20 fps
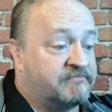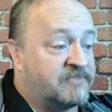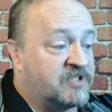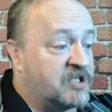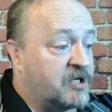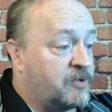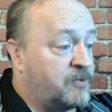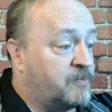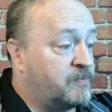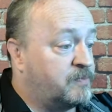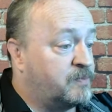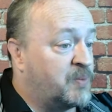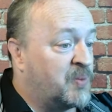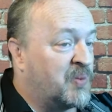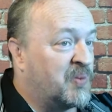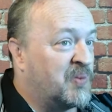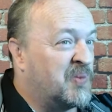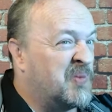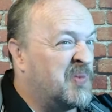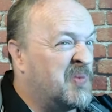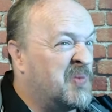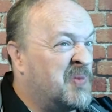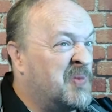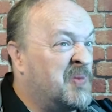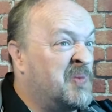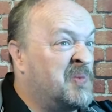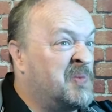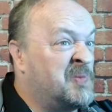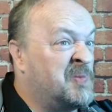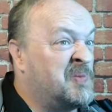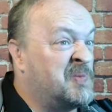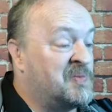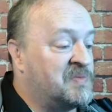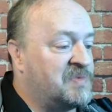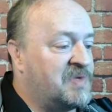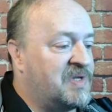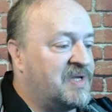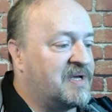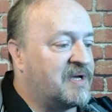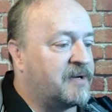So,
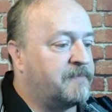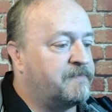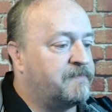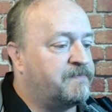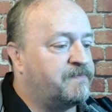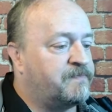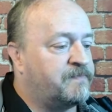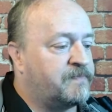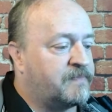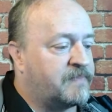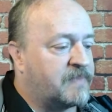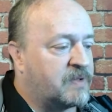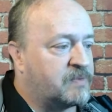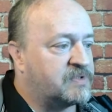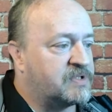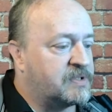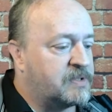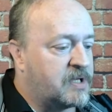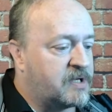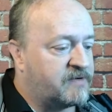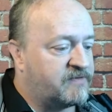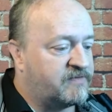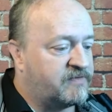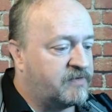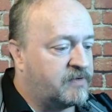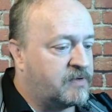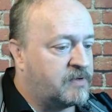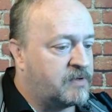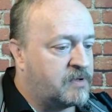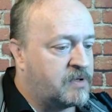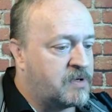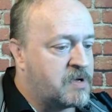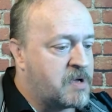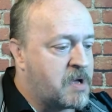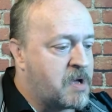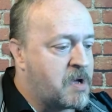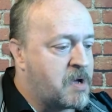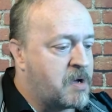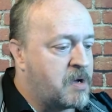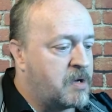yeah, it was a lot of,
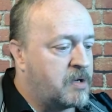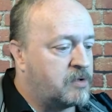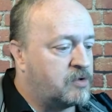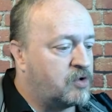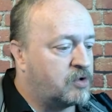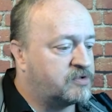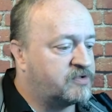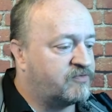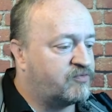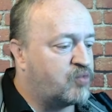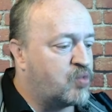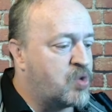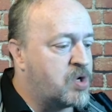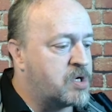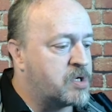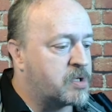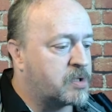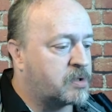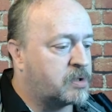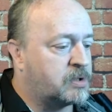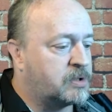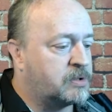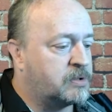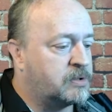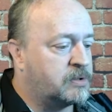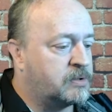lot of work.